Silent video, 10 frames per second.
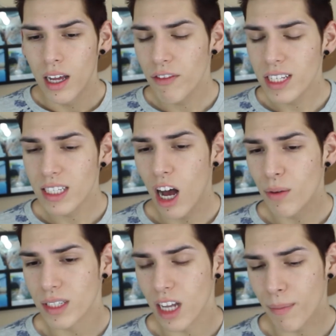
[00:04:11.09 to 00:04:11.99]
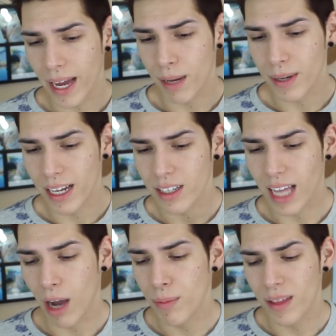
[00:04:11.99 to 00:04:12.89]
if this song was sung by anybody else,
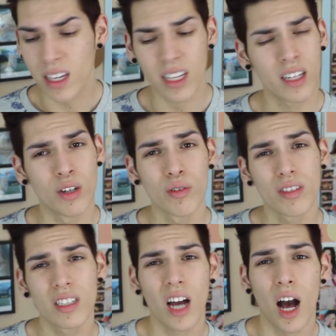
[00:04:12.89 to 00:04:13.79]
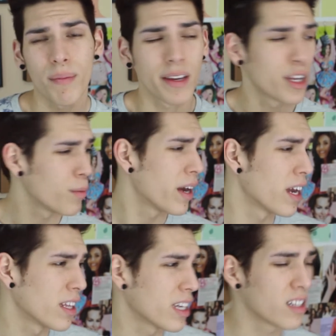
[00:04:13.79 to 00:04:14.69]
I would be like, ew, stop, get
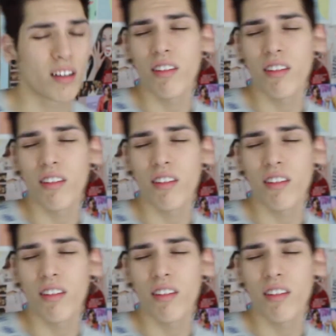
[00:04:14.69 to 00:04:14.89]
away. Like,